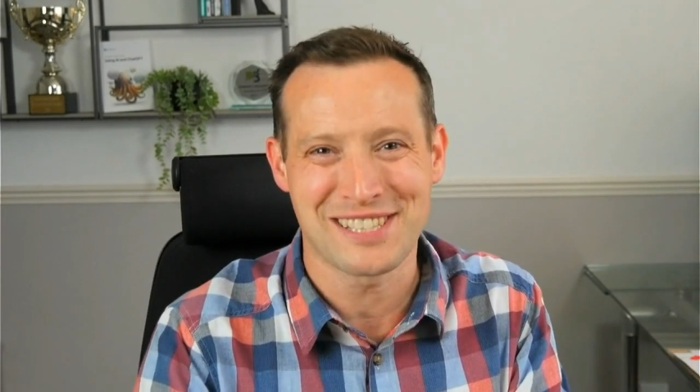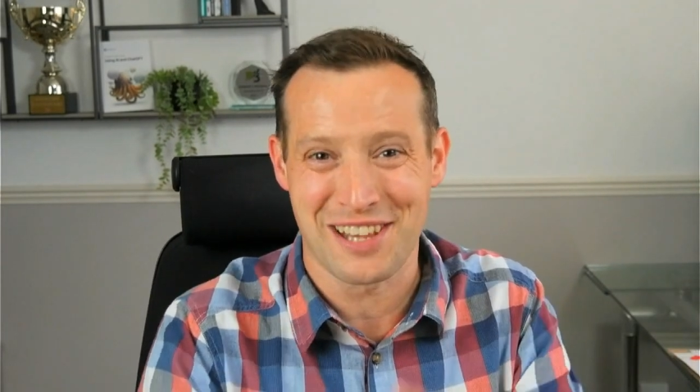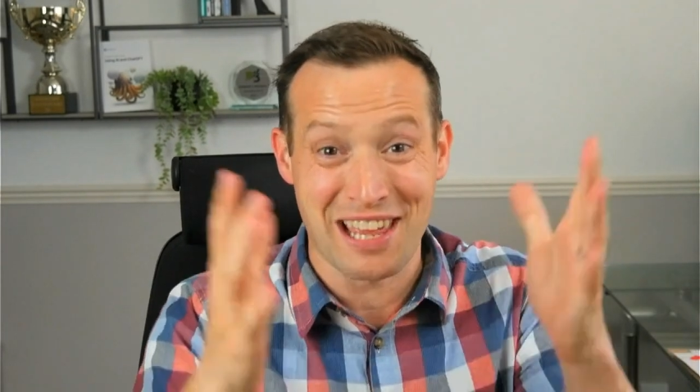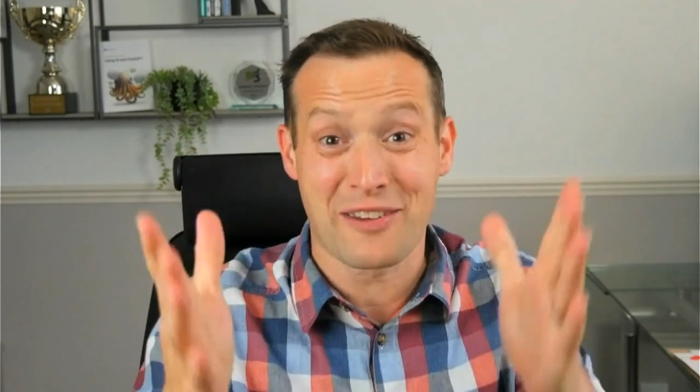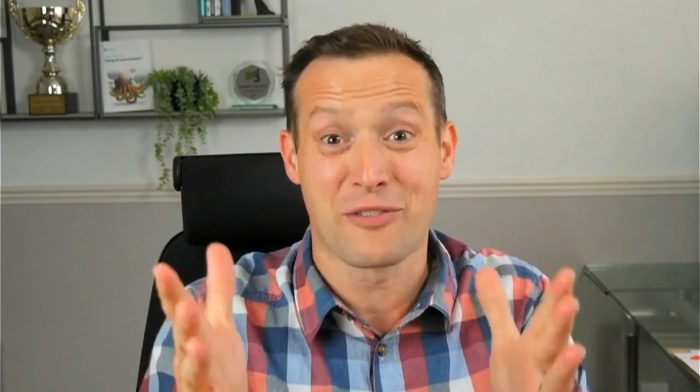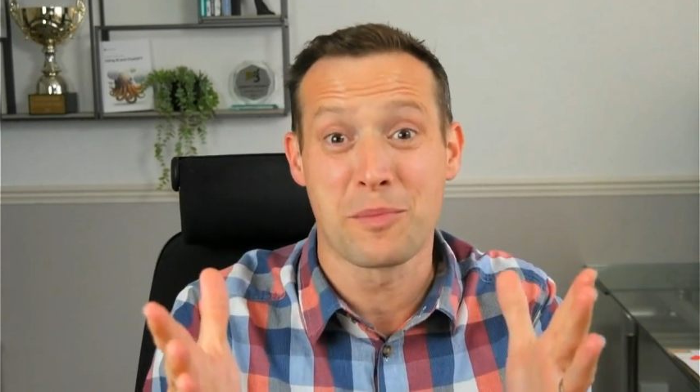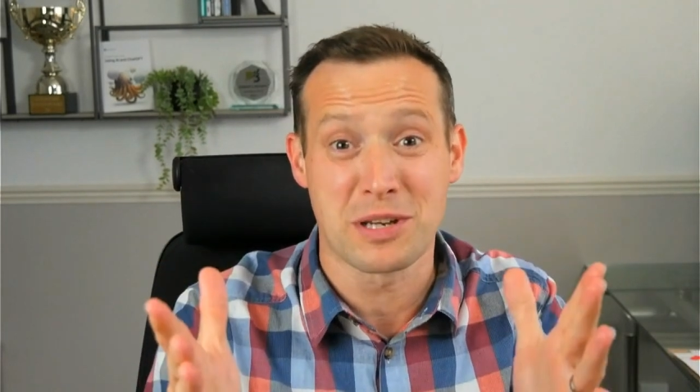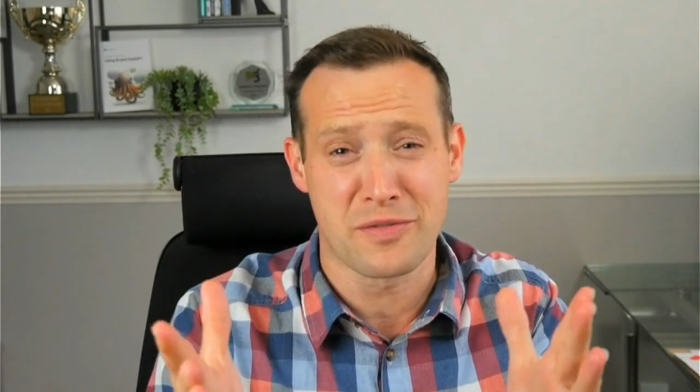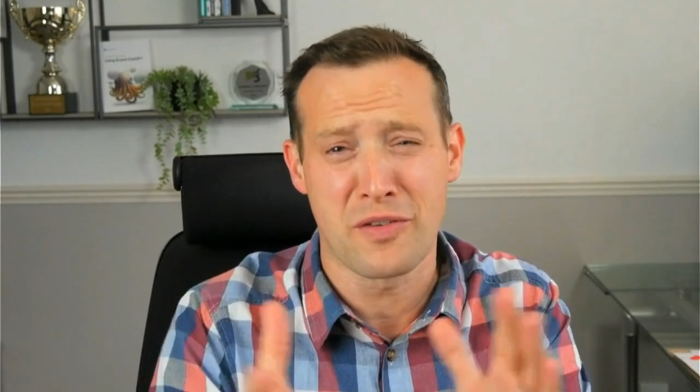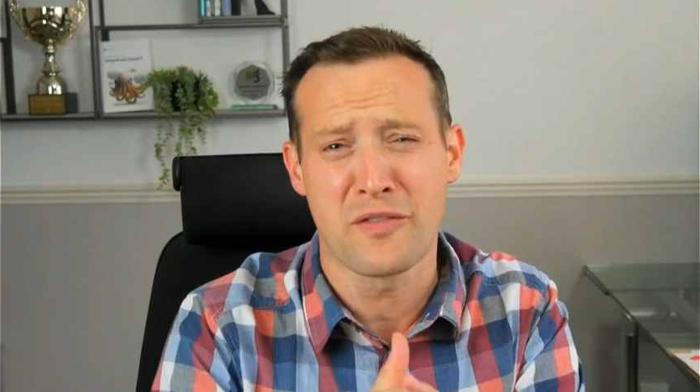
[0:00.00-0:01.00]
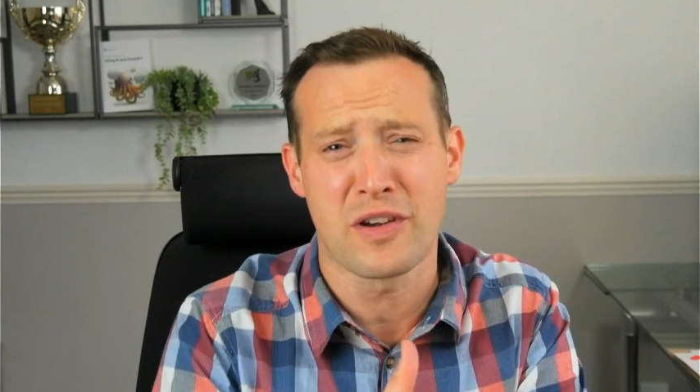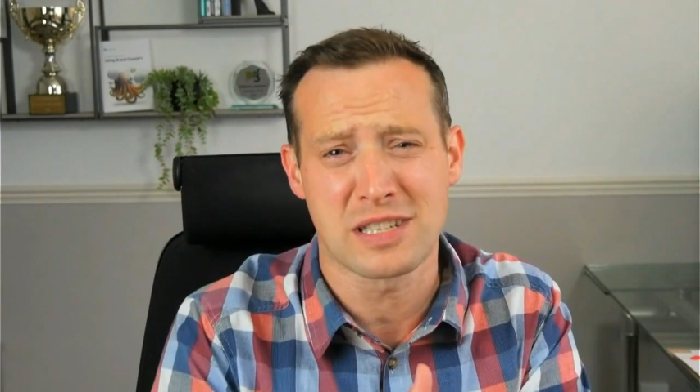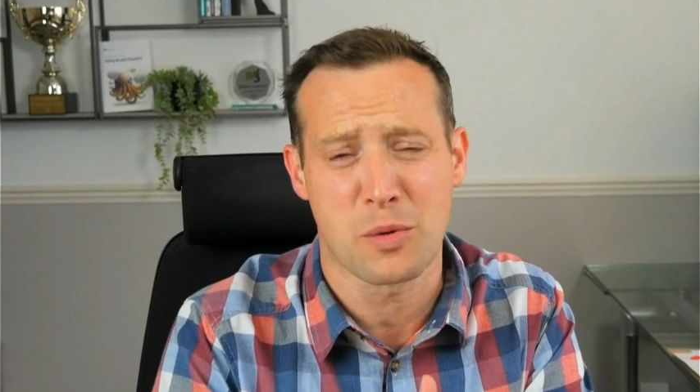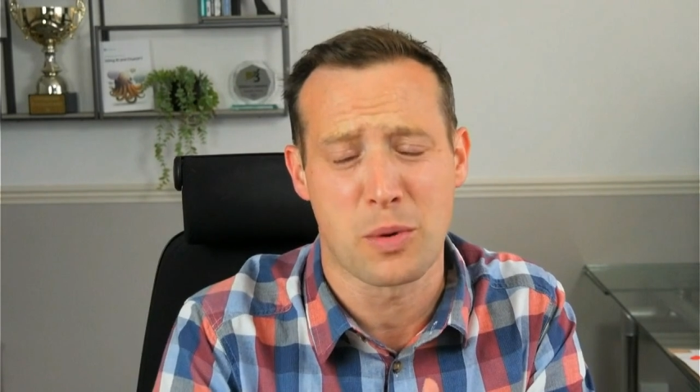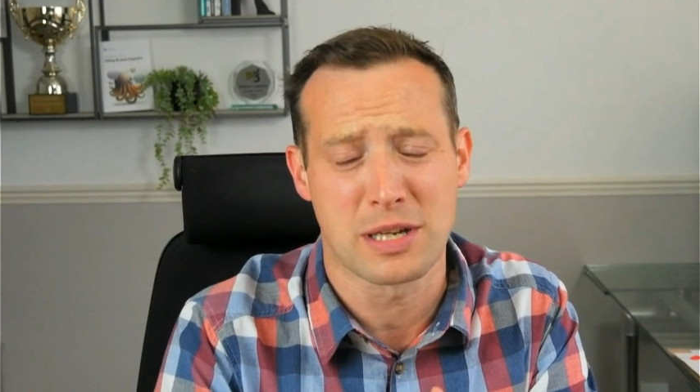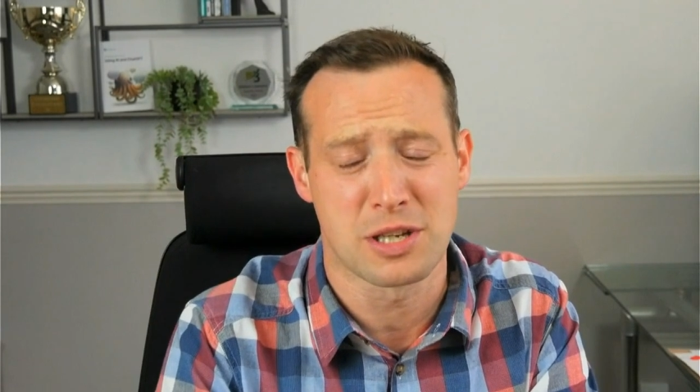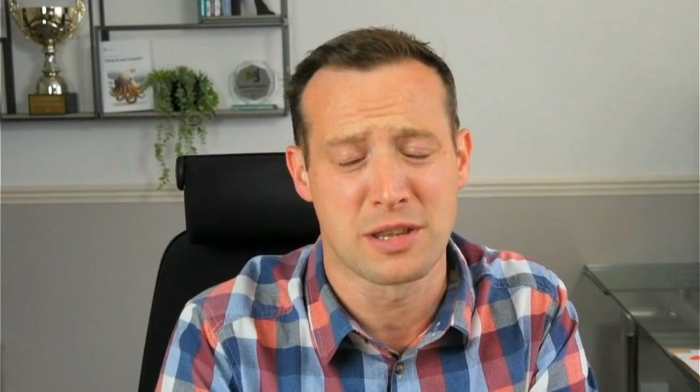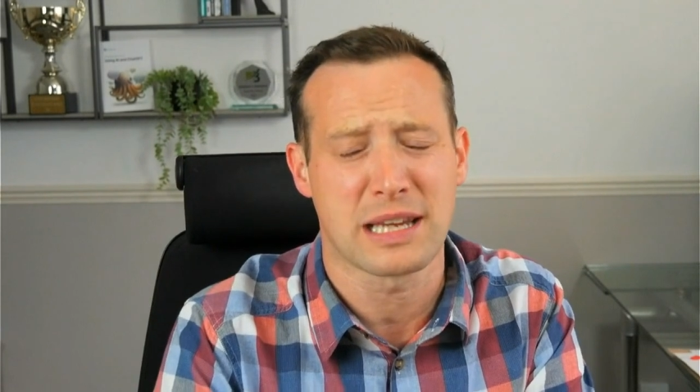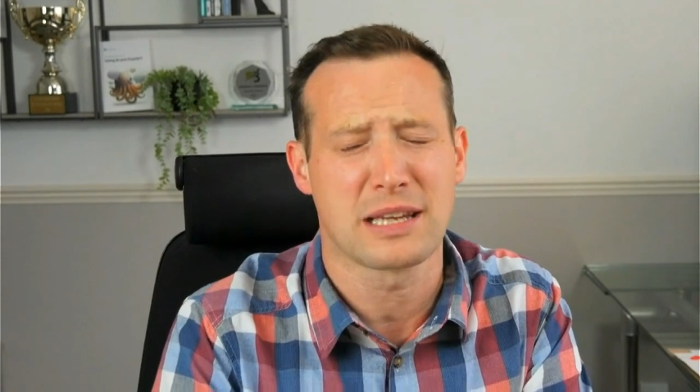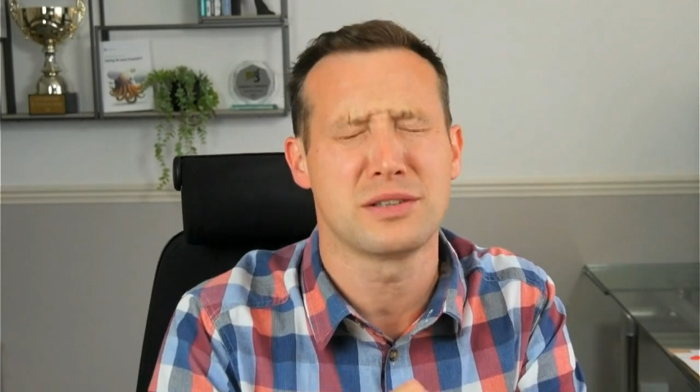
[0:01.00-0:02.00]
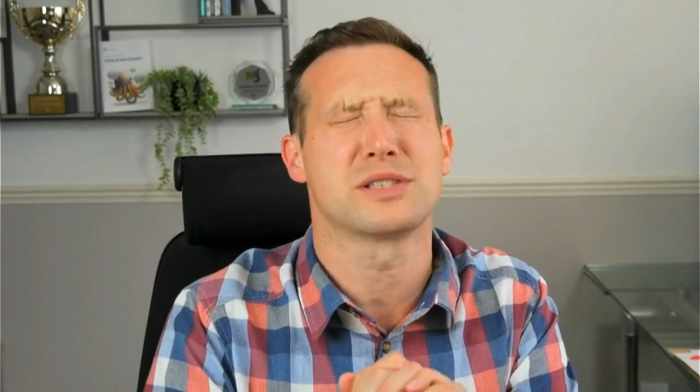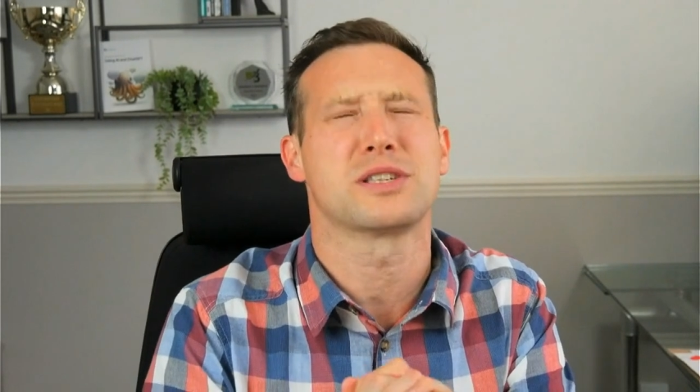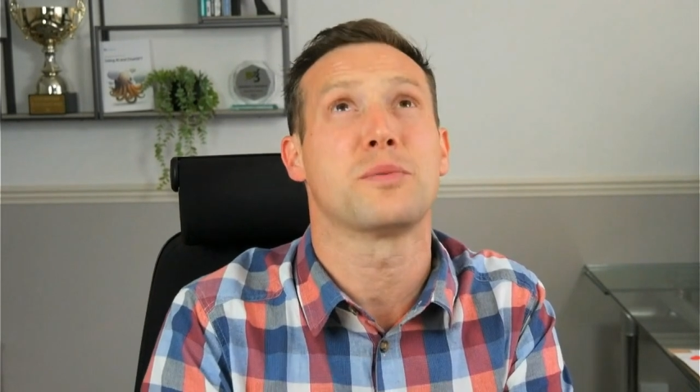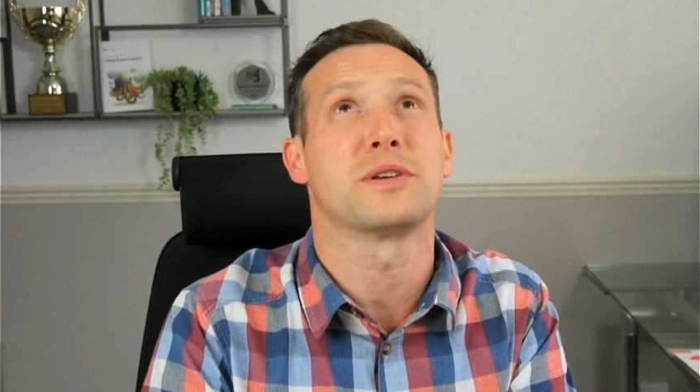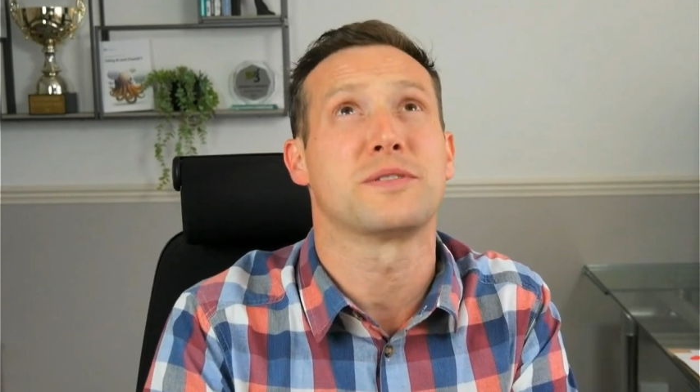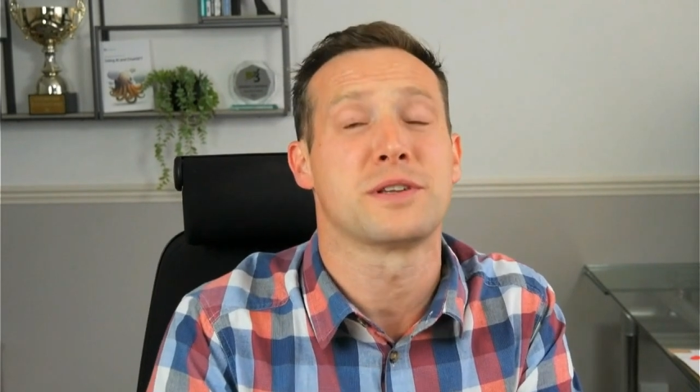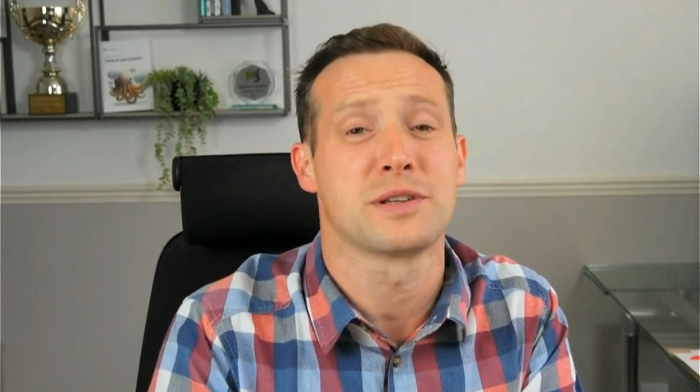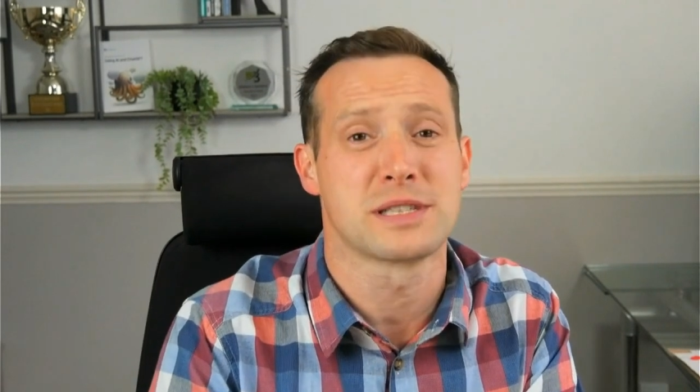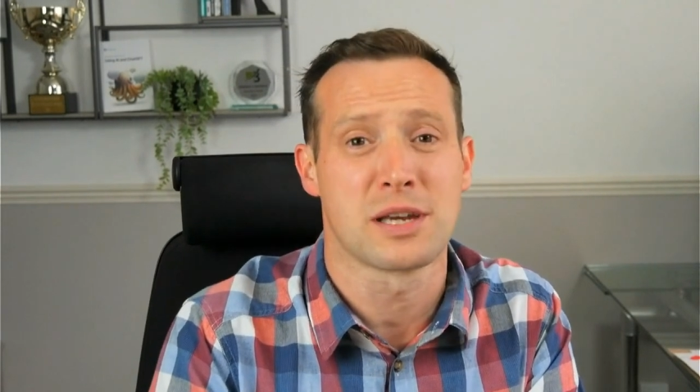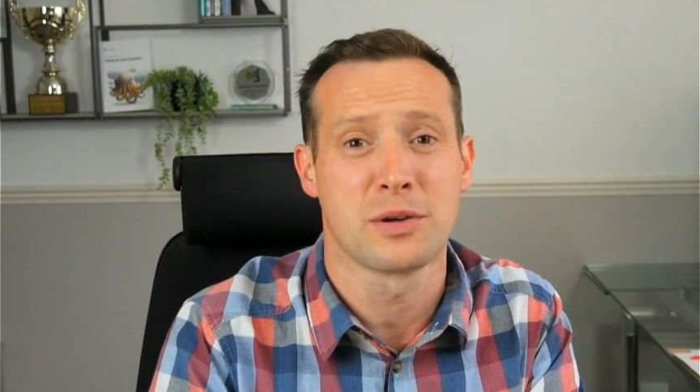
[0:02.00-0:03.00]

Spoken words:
So thank you very much. If you've asked a question, thank you so much for doing so.